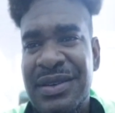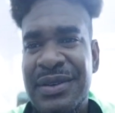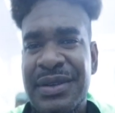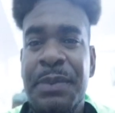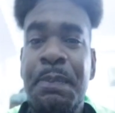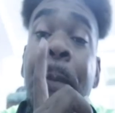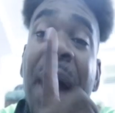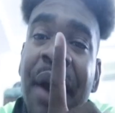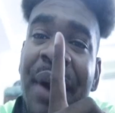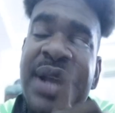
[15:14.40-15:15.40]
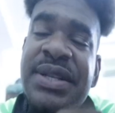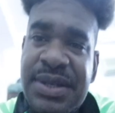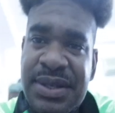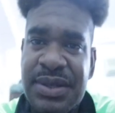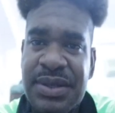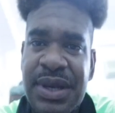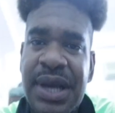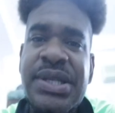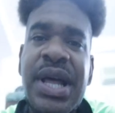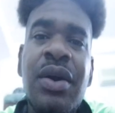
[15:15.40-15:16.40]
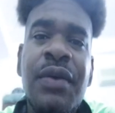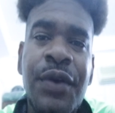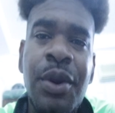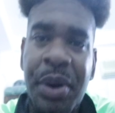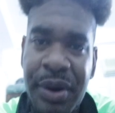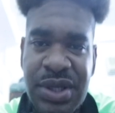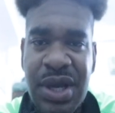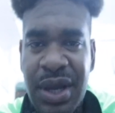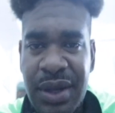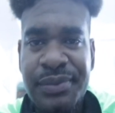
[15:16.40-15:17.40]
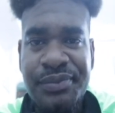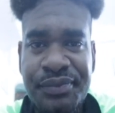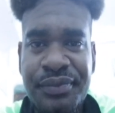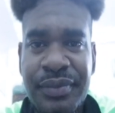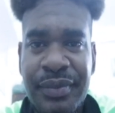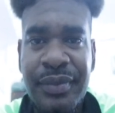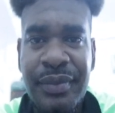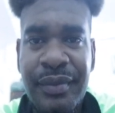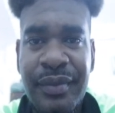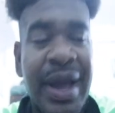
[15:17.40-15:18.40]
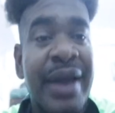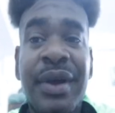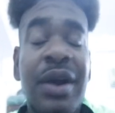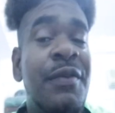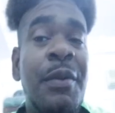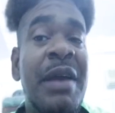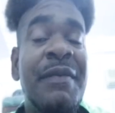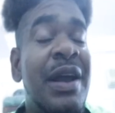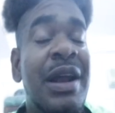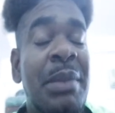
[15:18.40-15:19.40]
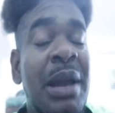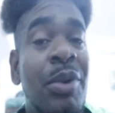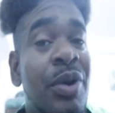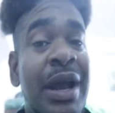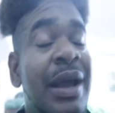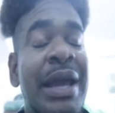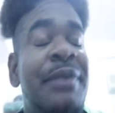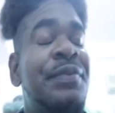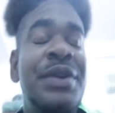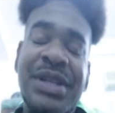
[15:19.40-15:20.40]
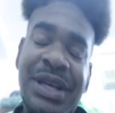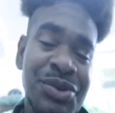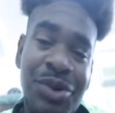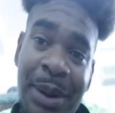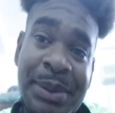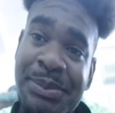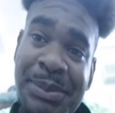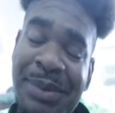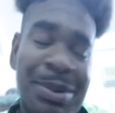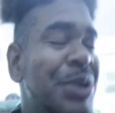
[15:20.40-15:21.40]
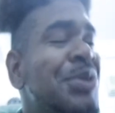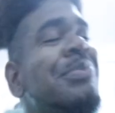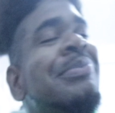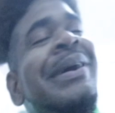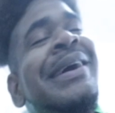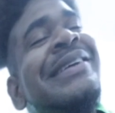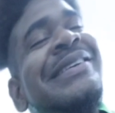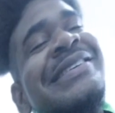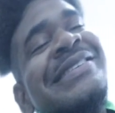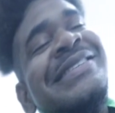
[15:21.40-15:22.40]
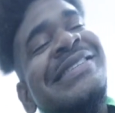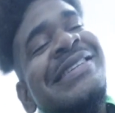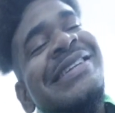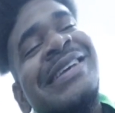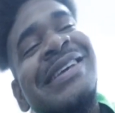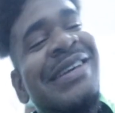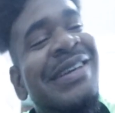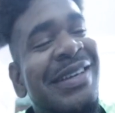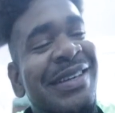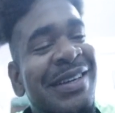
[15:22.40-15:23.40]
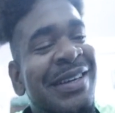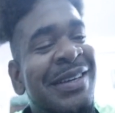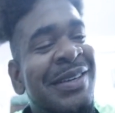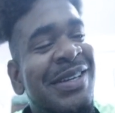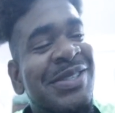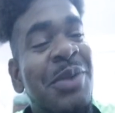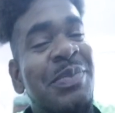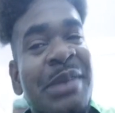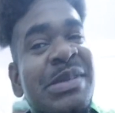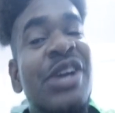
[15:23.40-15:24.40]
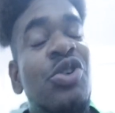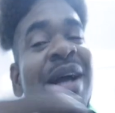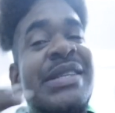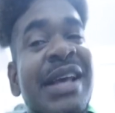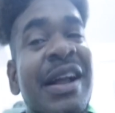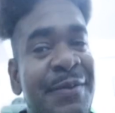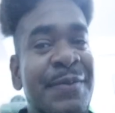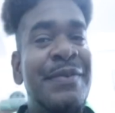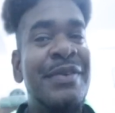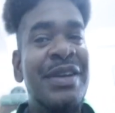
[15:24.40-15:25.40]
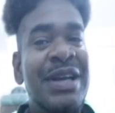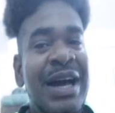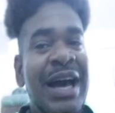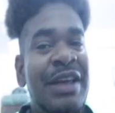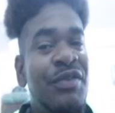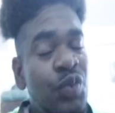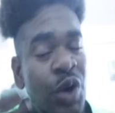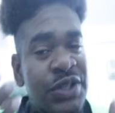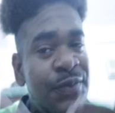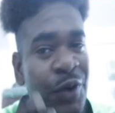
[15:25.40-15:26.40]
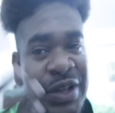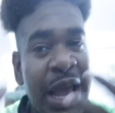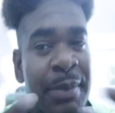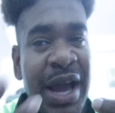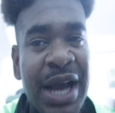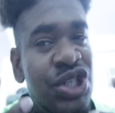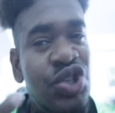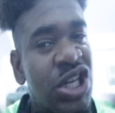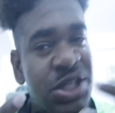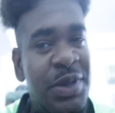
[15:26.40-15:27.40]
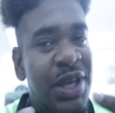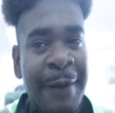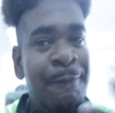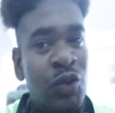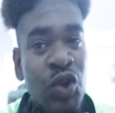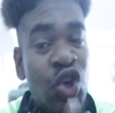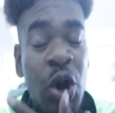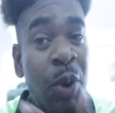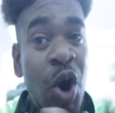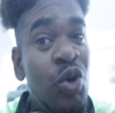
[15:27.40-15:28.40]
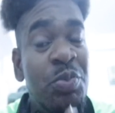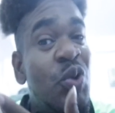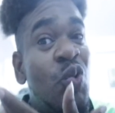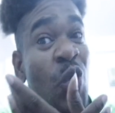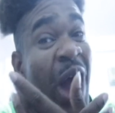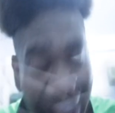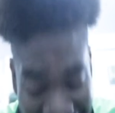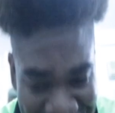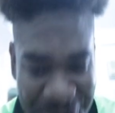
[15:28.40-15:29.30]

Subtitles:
The parents. Guys, thank God for your parents, eh? I thank God for my father and my mother every day, you know. Oh, you mad. Hey, because sometimes I know myself. And if it wasn't for them, guys, trust me, your boy will be wild.